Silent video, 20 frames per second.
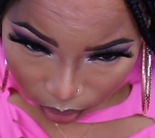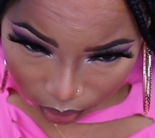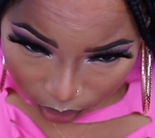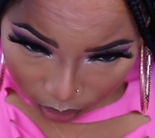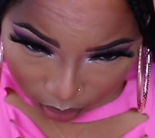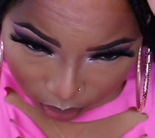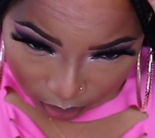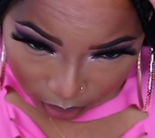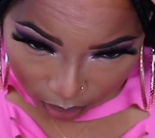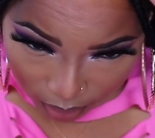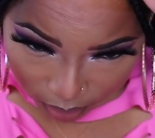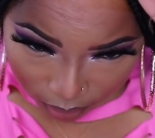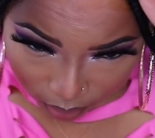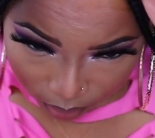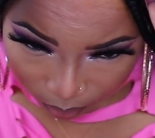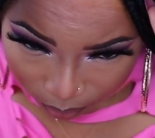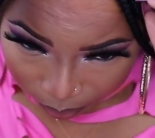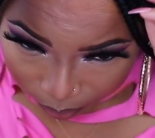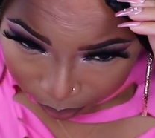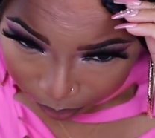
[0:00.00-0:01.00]
like that,
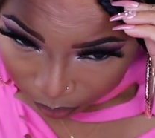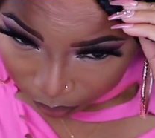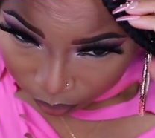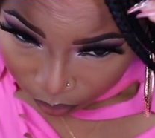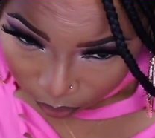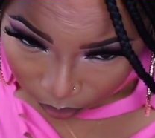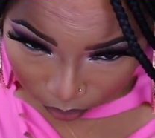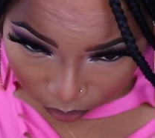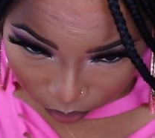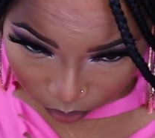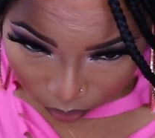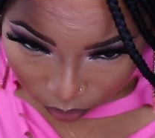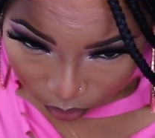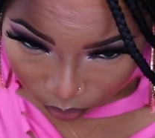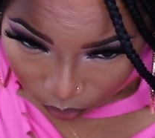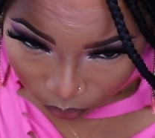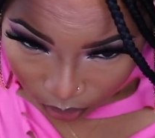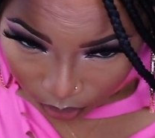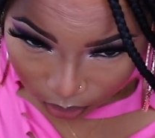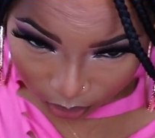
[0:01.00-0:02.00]

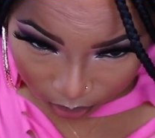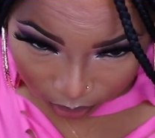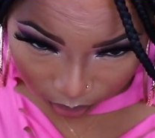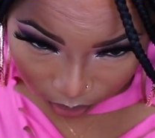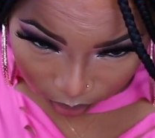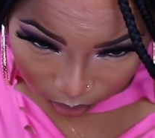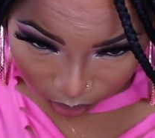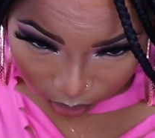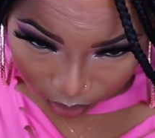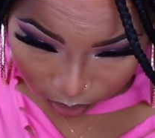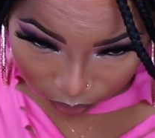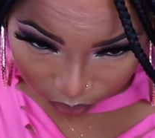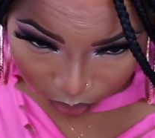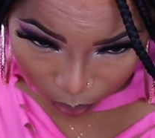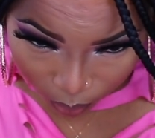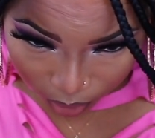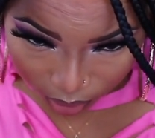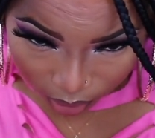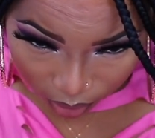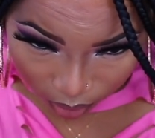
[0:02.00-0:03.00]
and get it
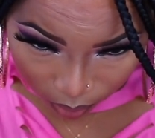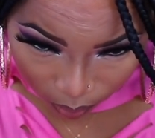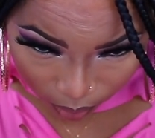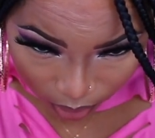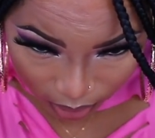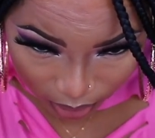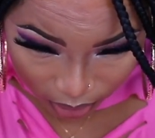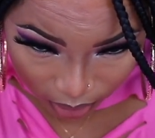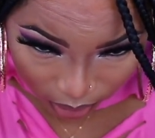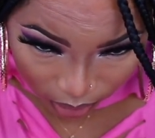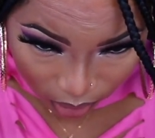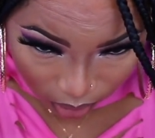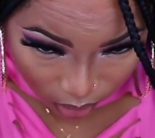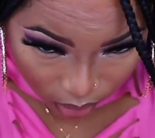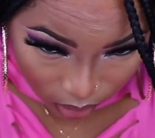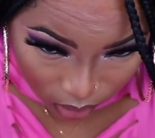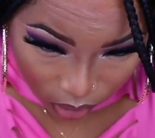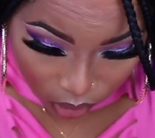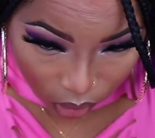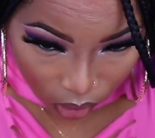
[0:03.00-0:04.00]
everywhere where I need it,
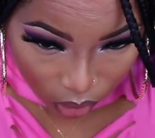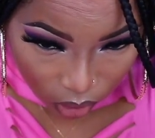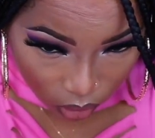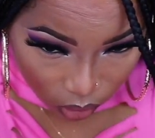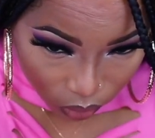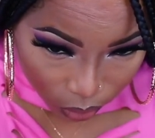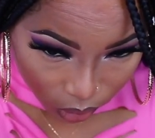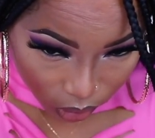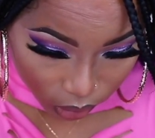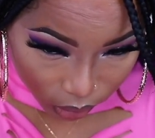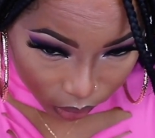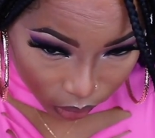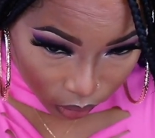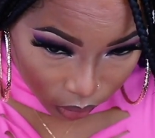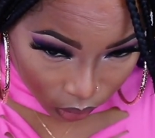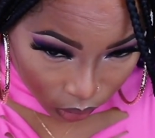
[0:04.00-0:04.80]
all over my hair.